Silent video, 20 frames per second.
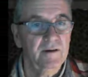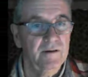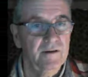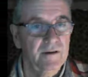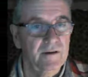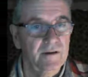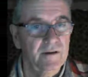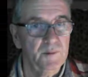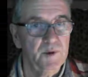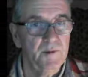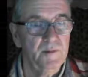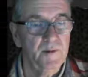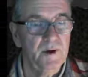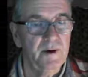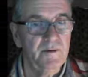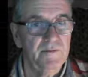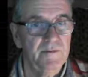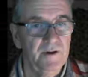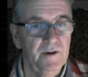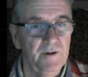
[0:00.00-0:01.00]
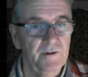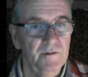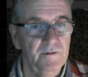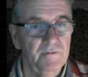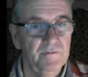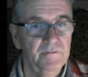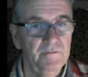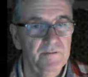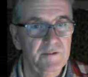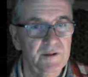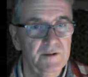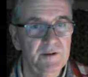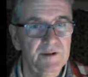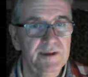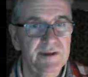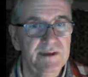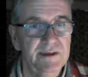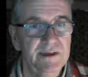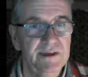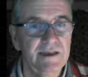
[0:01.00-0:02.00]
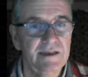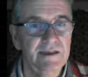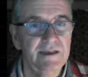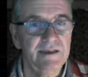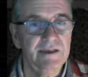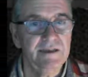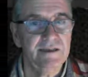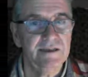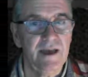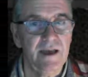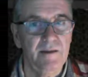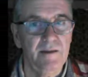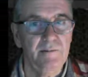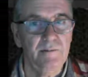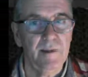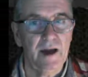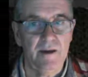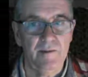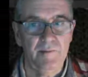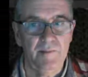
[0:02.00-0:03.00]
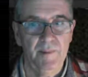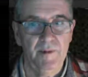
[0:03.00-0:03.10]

a mobile phone. You can see this same map,